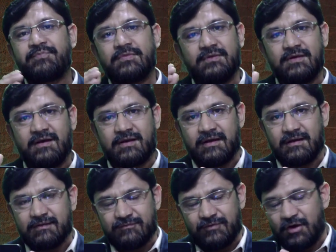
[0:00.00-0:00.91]
their
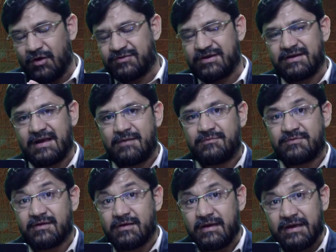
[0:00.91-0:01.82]
velocity
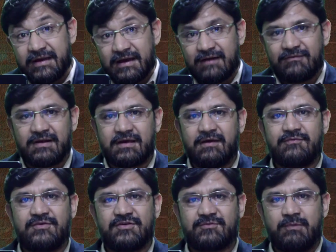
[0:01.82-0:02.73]
times area will
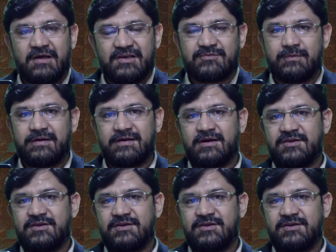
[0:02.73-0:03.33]
give displacement,